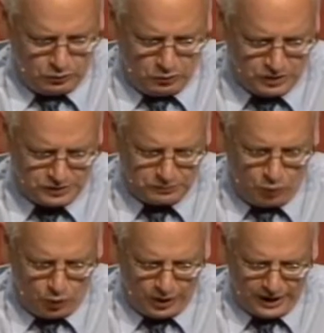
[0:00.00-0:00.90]
was
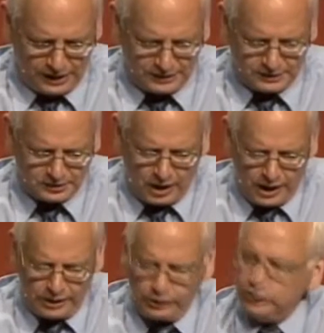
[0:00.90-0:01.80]
more a
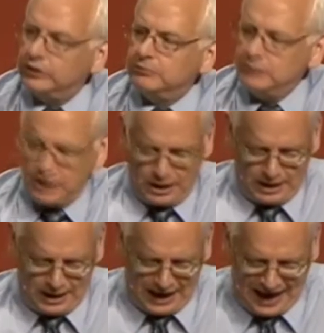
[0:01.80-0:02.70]
society or
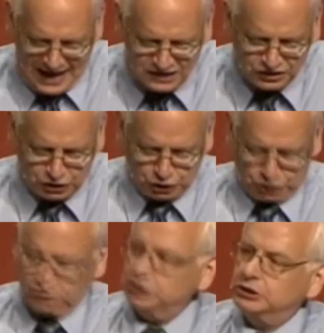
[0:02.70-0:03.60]
as
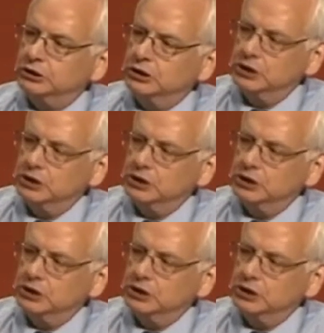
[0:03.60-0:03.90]
church